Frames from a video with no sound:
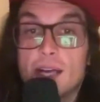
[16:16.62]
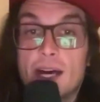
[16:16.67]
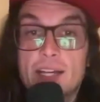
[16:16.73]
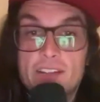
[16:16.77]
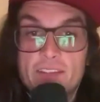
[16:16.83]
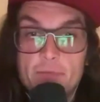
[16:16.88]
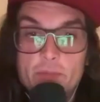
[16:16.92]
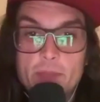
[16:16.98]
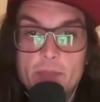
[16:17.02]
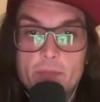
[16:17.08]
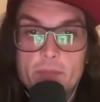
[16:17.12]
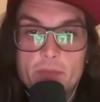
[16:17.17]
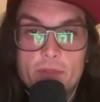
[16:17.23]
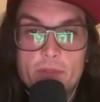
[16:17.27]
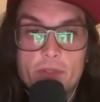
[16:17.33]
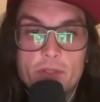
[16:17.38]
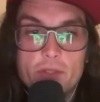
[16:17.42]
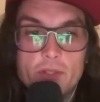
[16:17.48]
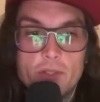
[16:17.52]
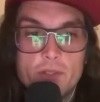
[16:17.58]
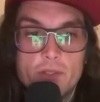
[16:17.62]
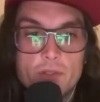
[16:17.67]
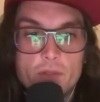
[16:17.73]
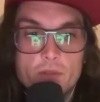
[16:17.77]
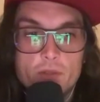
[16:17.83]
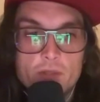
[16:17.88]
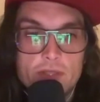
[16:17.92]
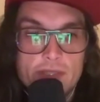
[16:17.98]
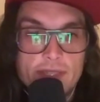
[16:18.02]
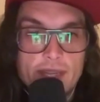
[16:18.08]
of people
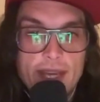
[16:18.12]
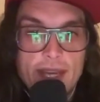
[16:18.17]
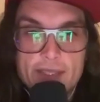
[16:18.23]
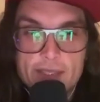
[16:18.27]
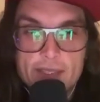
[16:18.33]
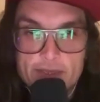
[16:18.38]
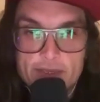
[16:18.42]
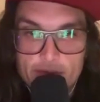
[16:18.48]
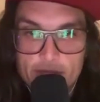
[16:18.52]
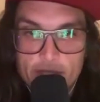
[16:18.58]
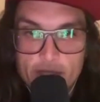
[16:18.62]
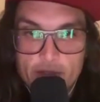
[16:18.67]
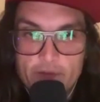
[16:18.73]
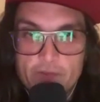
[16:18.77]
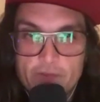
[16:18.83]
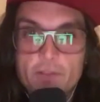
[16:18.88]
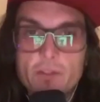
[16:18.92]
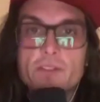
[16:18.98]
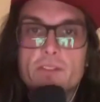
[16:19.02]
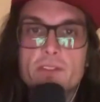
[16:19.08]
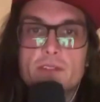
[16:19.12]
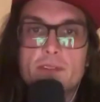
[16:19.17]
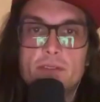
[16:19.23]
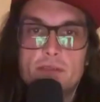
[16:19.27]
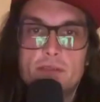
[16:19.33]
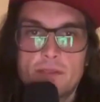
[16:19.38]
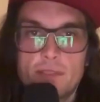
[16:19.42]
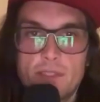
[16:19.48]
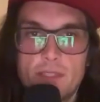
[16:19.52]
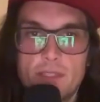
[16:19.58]
who that's their first
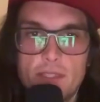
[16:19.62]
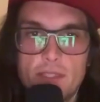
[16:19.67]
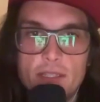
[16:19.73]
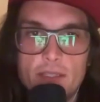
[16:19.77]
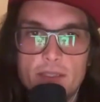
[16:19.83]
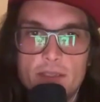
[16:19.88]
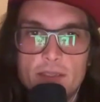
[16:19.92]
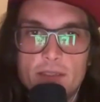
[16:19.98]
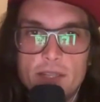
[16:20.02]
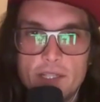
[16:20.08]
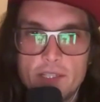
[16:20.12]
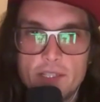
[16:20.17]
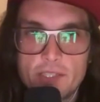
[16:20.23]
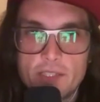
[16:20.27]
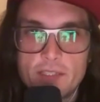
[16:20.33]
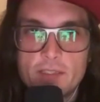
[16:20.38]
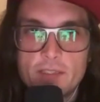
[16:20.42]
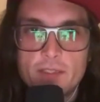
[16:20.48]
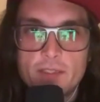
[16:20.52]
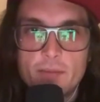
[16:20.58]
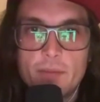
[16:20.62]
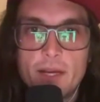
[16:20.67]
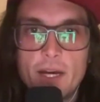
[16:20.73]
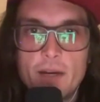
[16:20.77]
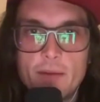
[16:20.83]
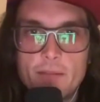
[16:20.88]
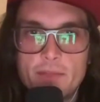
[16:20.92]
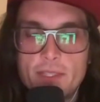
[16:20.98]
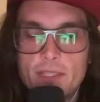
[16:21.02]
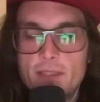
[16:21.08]
inclination
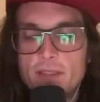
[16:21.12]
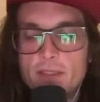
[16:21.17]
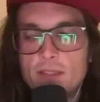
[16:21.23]
about me.